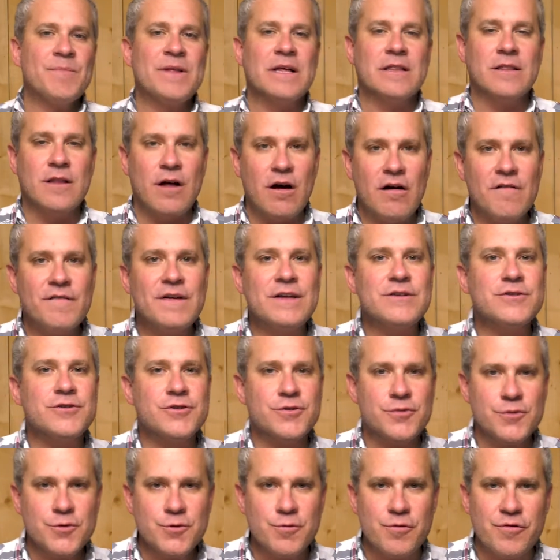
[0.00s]
Love and
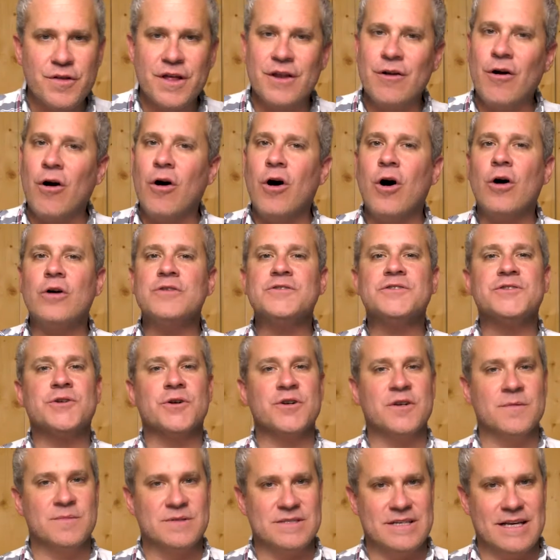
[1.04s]
truth in all
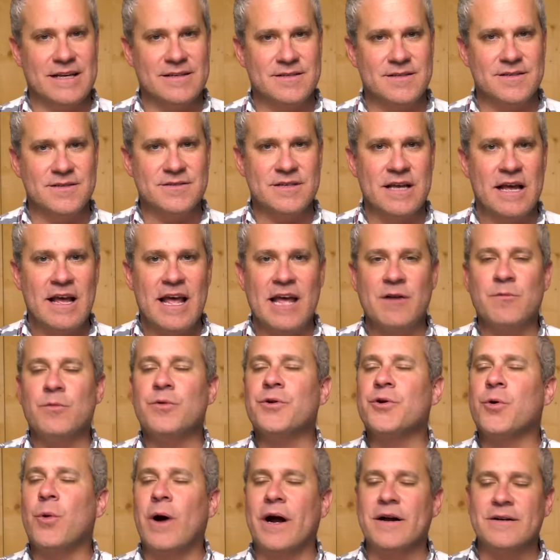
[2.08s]
circumstances. It will
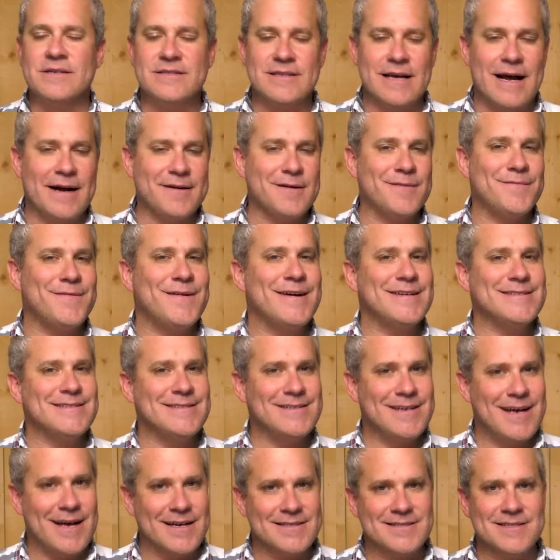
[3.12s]
require sacrifice,
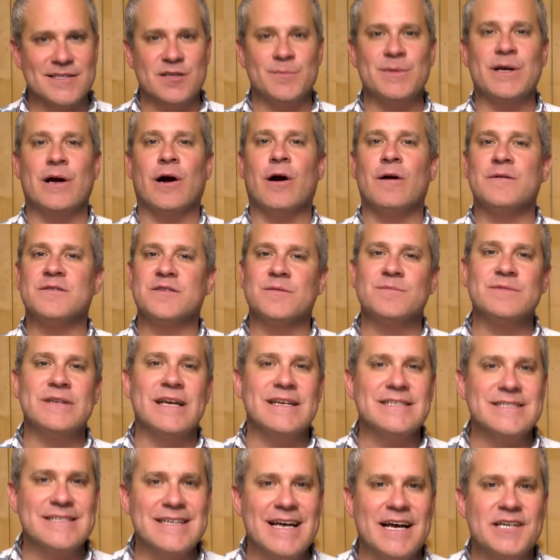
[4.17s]
yes. It'll be hard some
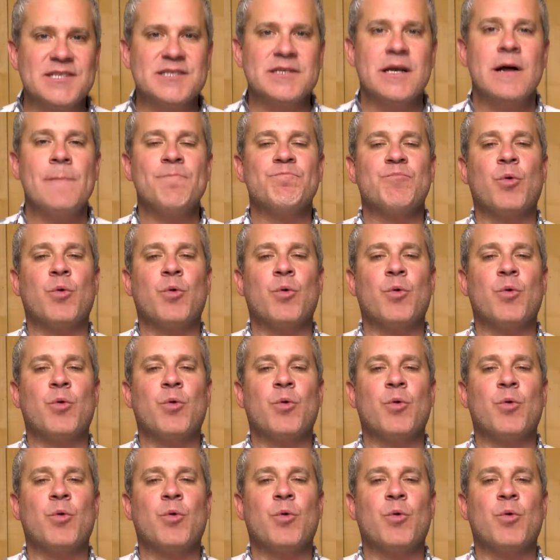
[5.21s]
days, yes.